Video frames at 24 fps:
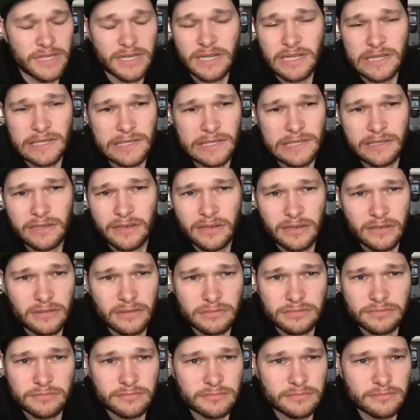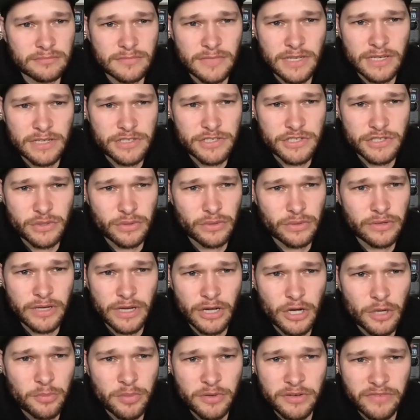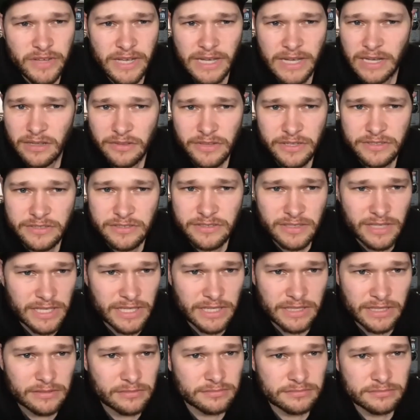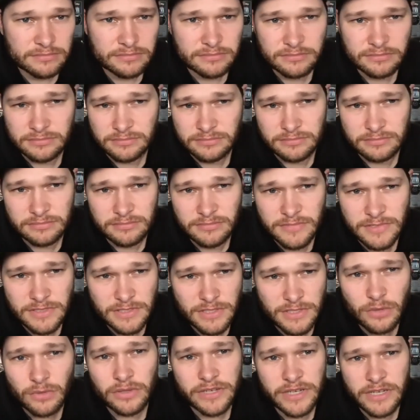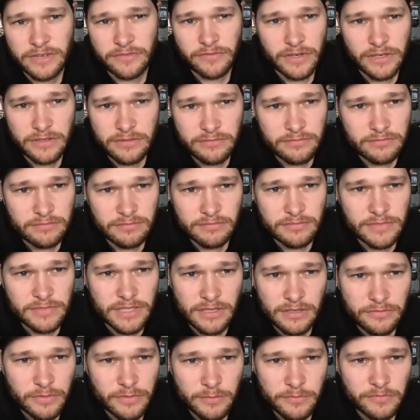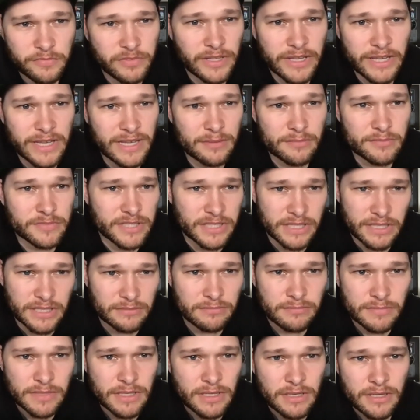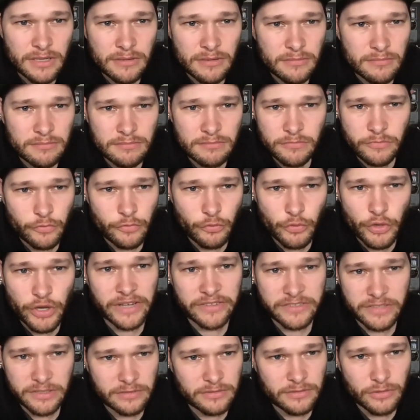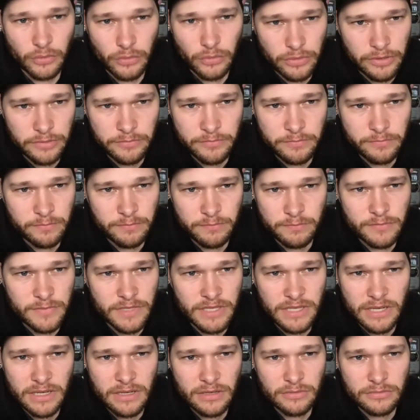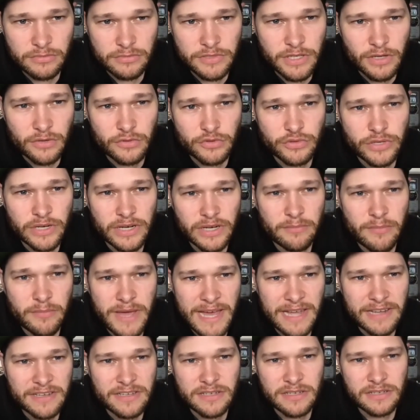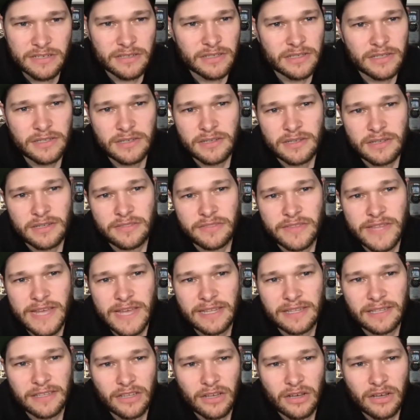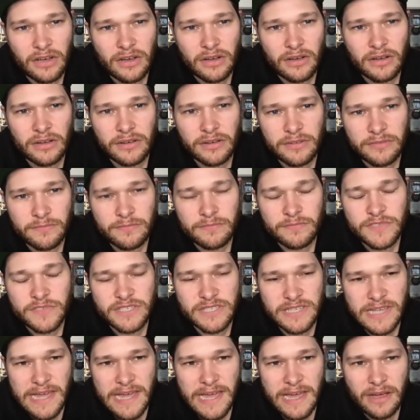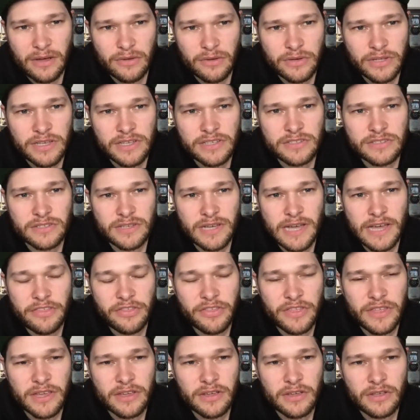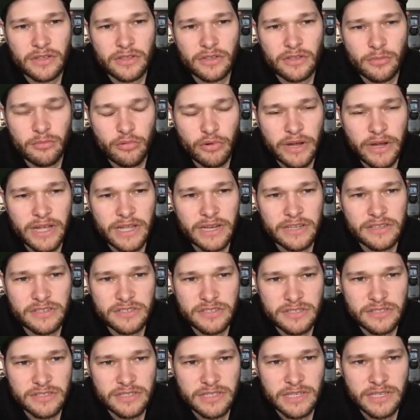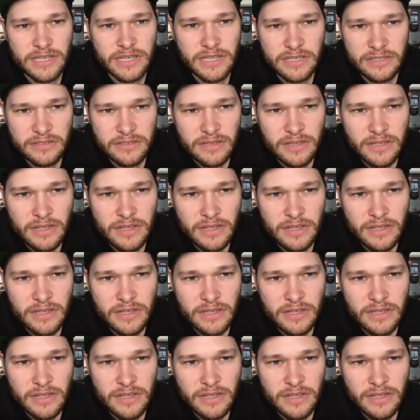open vowel that's like totally different, from flame to rut, or don't try to match that long sound, because I think your brain is just getting,